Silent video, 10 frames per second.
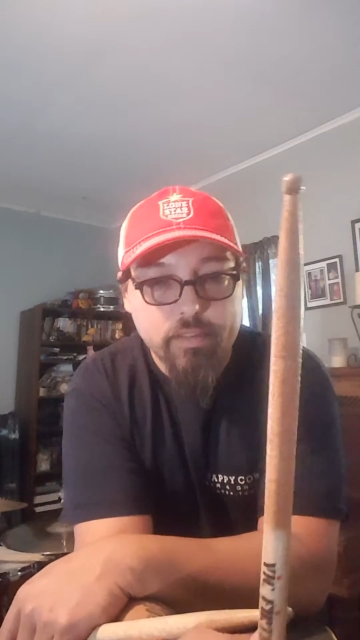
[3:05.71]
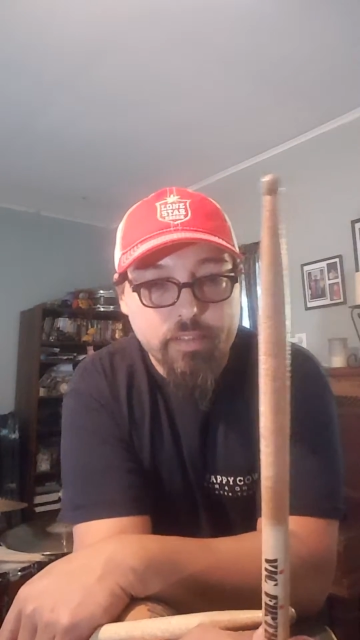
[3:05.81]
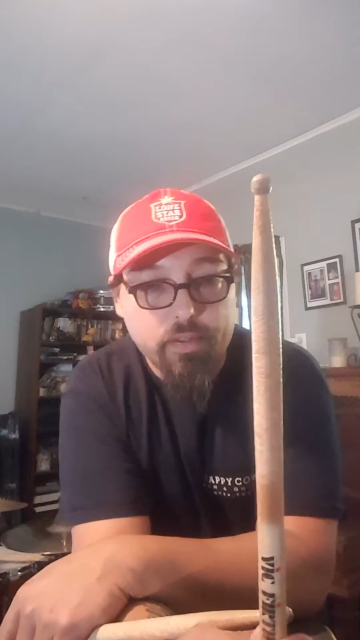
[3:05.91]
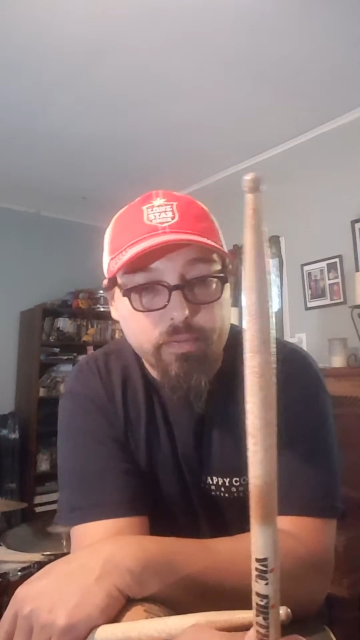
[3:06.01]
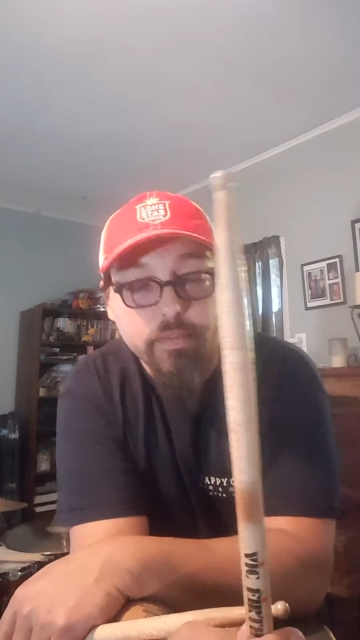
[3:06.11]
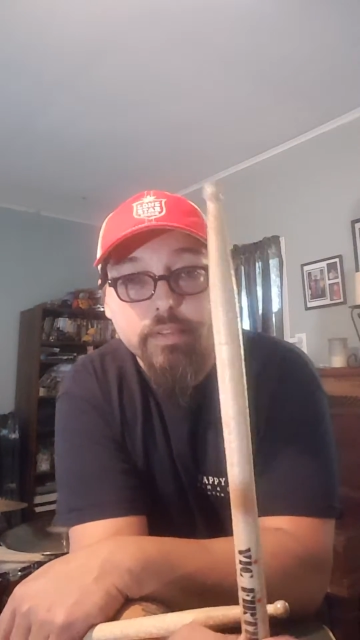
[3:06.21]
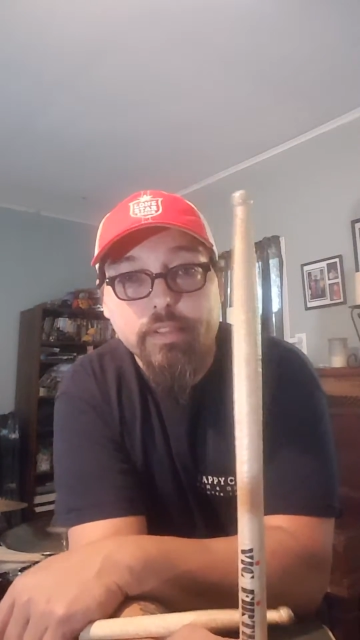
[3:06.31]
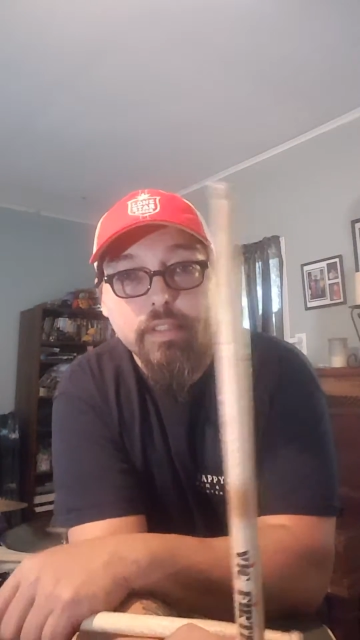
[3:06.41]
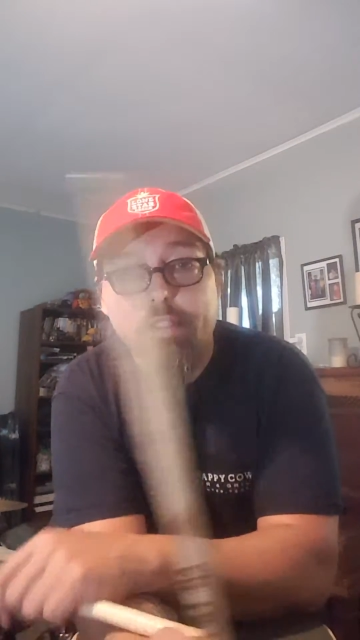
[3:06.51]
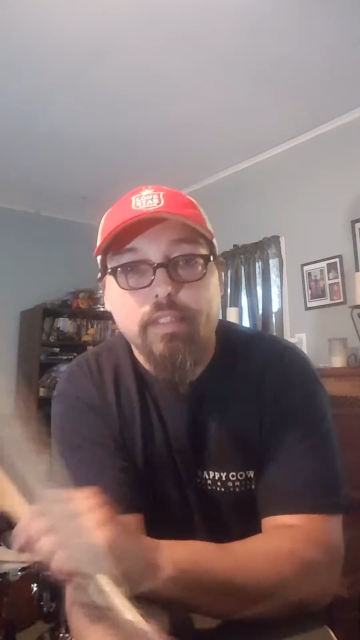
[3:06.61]
So
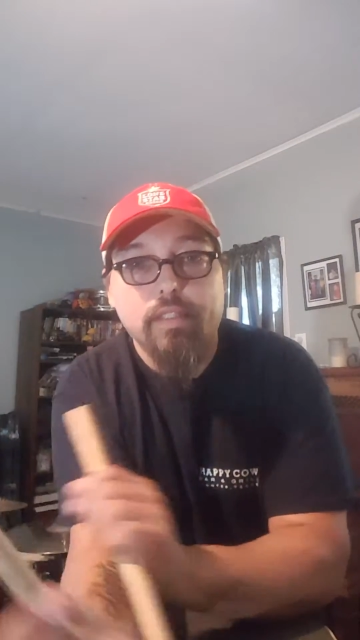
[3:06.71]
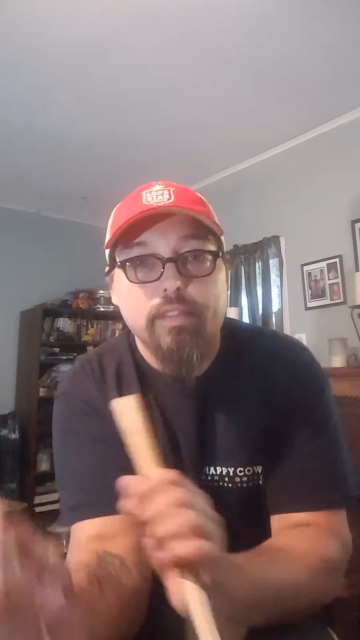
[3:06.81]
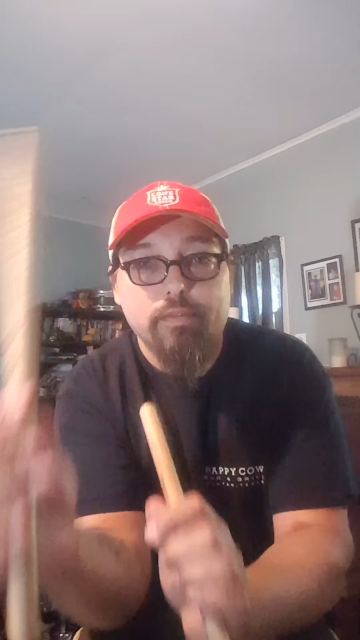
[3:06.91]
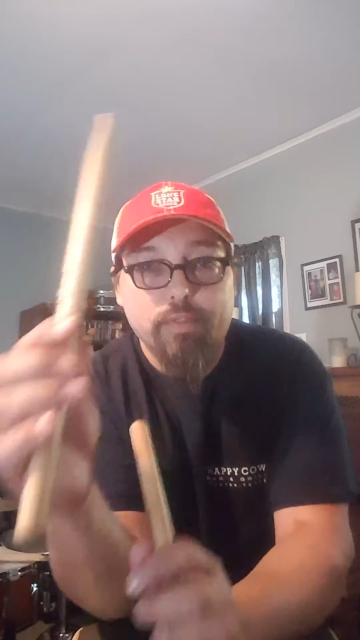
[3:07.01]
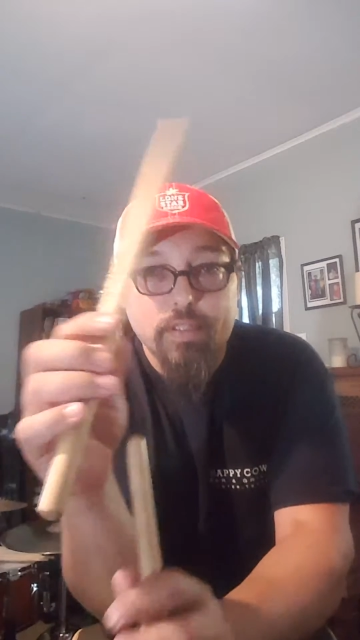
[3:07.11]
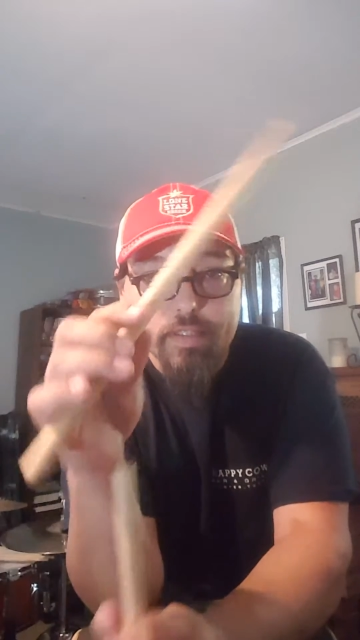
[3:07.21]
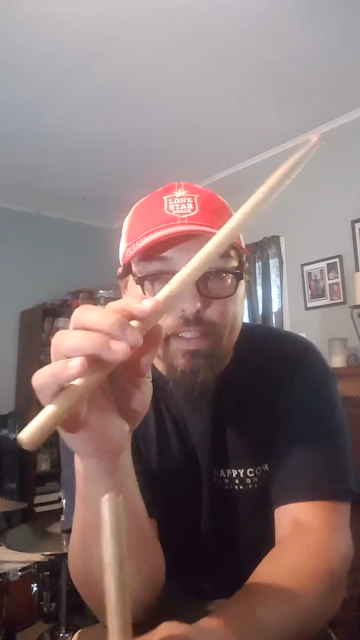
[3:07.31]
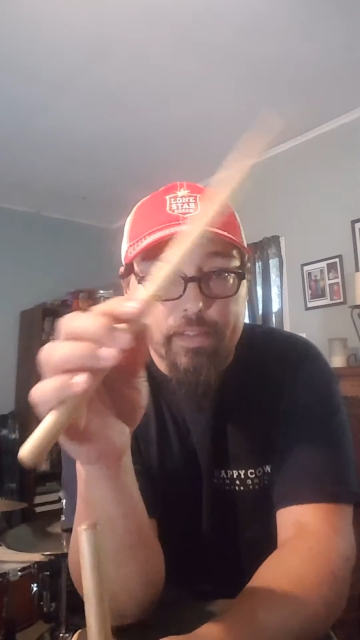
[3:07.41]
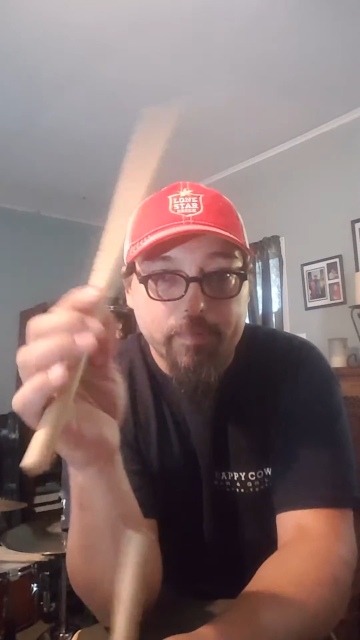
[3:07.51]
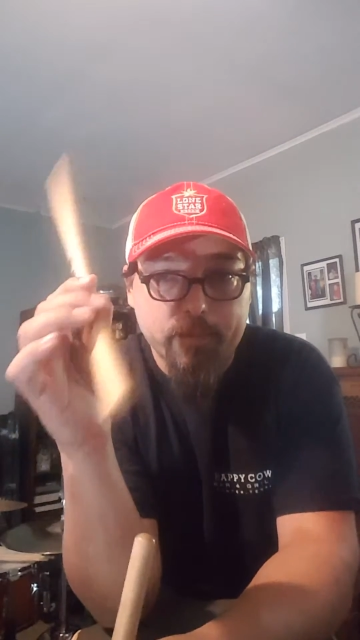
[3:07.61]
first
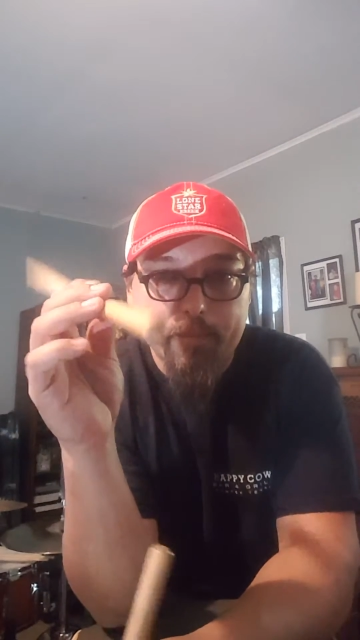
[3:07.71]
thing,